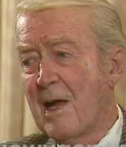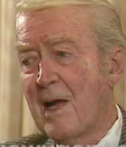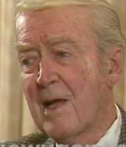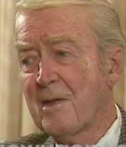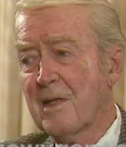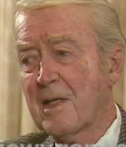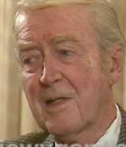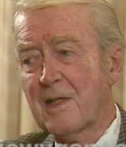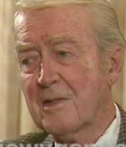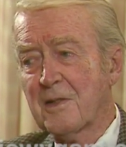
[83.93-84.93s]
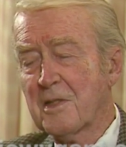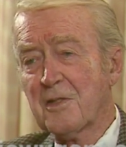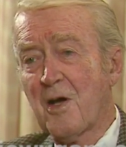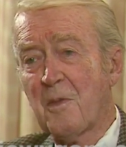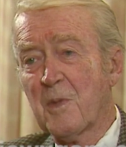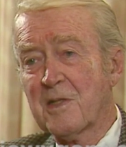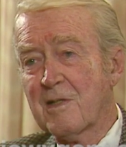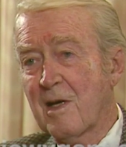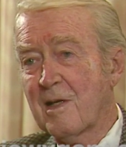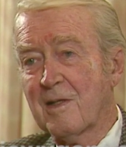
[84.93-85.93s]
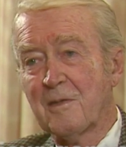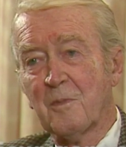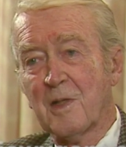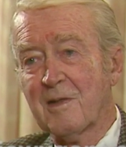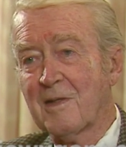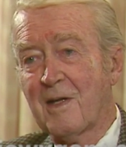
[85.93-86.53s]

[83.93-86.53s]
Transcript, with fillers: and th th this got me started with,